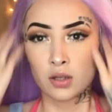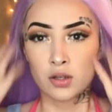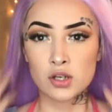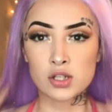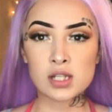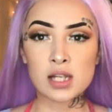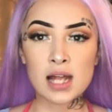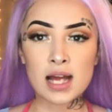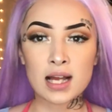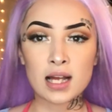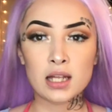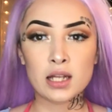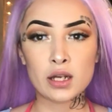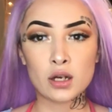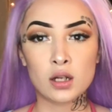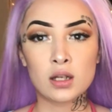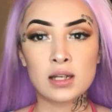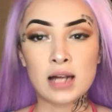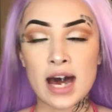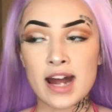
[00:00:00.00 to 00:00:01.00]
There's like a
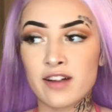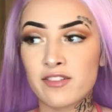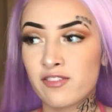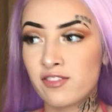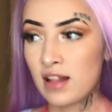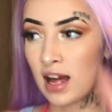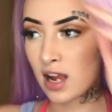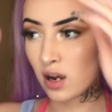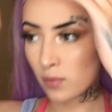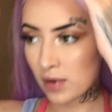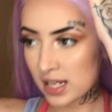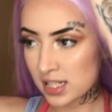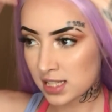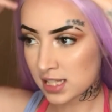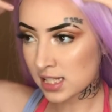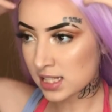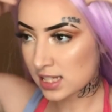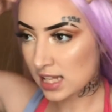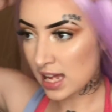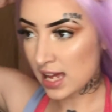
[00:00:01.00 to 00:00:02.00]
little lot of flyaway
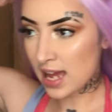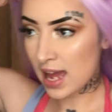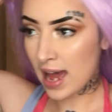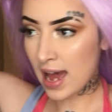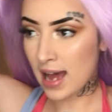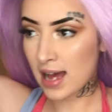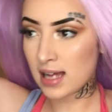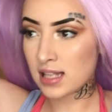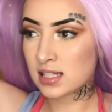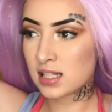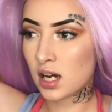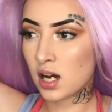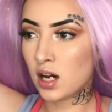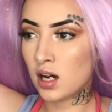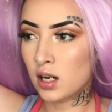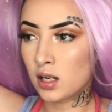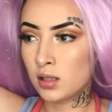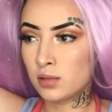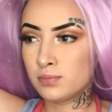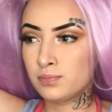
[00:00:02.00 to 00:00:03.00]
since it has
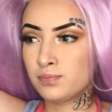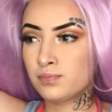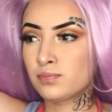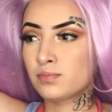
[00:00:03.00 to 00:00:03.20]
how